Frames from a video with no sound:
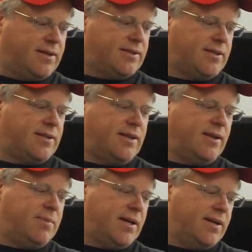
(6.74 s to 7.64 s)
Because
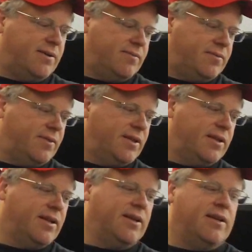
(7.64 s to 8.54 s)
iPad
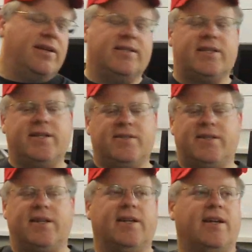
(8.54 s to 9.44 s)
is an
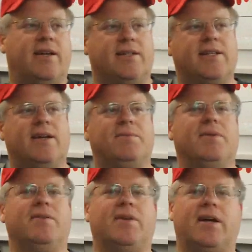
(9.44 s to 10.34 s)
interesting example
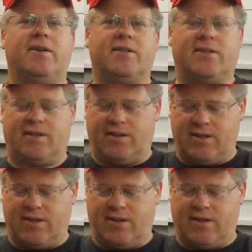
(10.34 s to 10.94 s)
of how it's